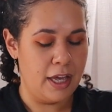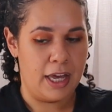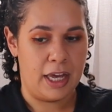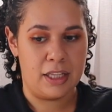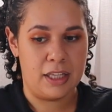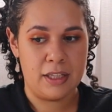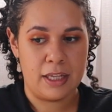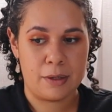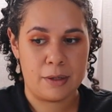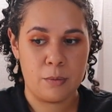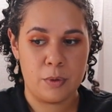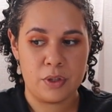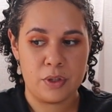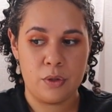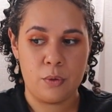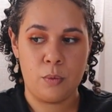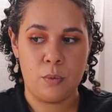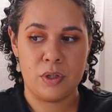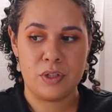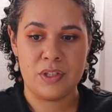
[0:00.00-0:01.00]
and like what
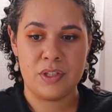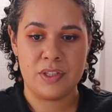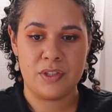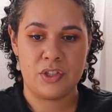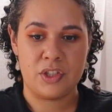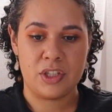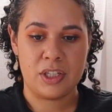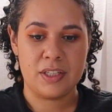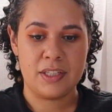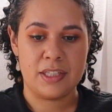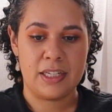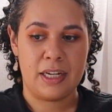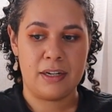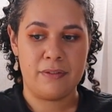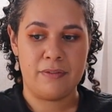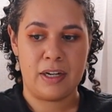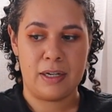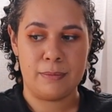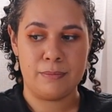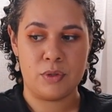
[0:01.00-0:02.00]
you want is just out
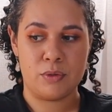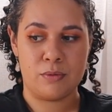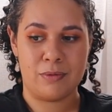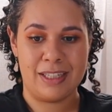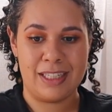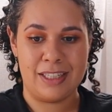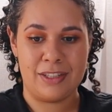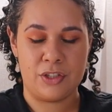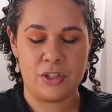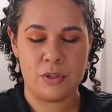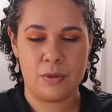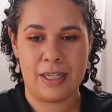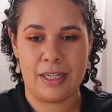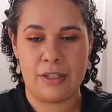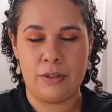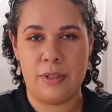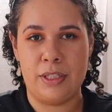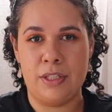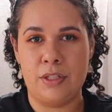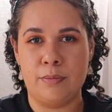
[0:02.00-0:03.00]
of arm's reach, or that
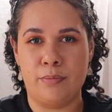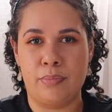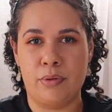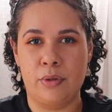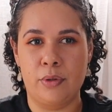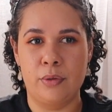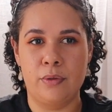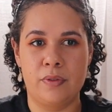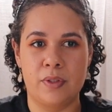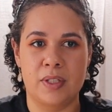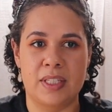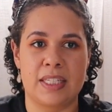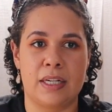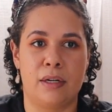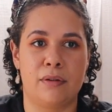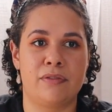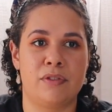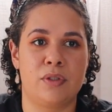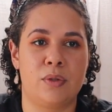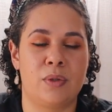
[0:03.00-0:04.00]
you need to prove
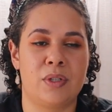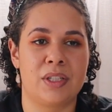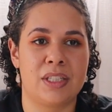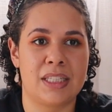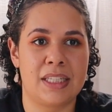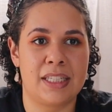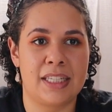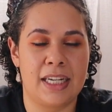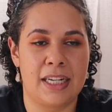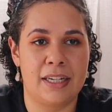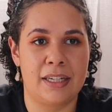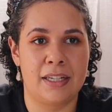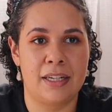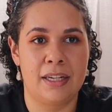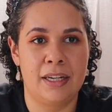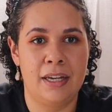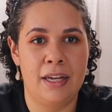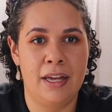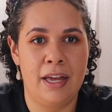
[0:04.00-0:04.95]
yourself in order to get it.